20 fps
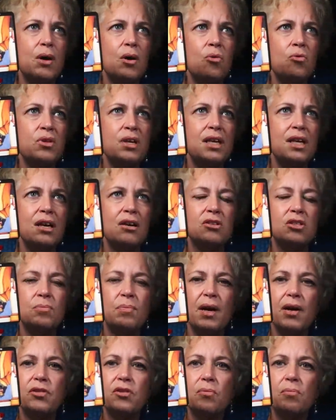only cares
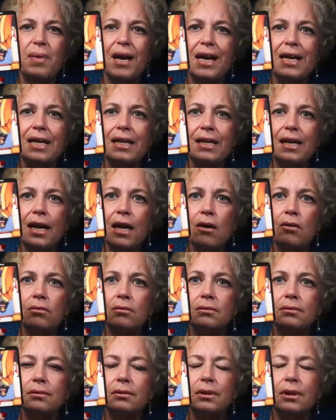about their bank
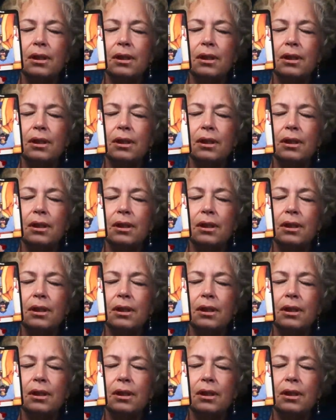account,